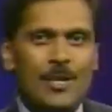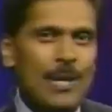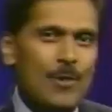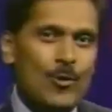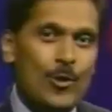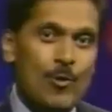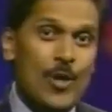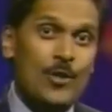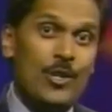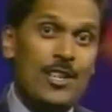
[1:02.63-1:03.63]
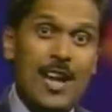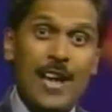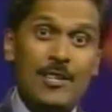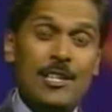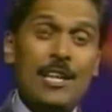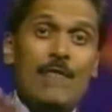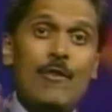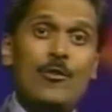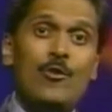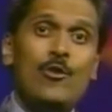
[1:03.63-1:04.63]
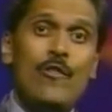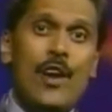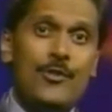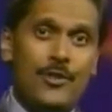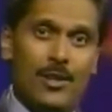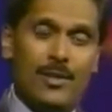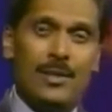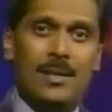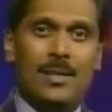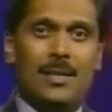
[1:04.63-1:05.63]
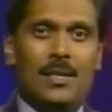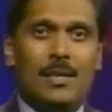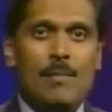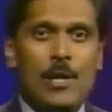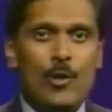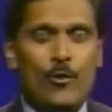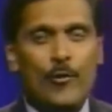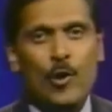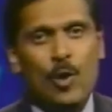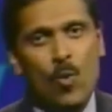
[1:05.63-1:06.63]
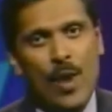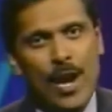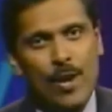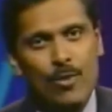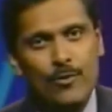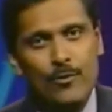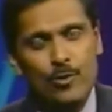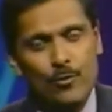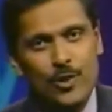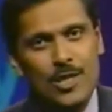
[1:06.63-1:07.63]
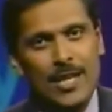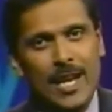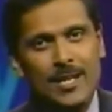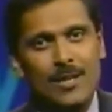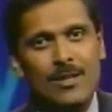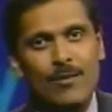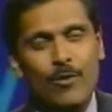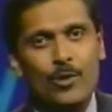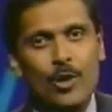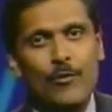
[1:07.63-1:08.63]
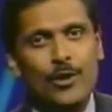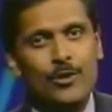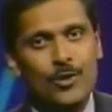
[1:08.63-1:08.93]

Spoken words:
Demons also want you to deny that evil is universal. And if you're aware of sophisticated philosophical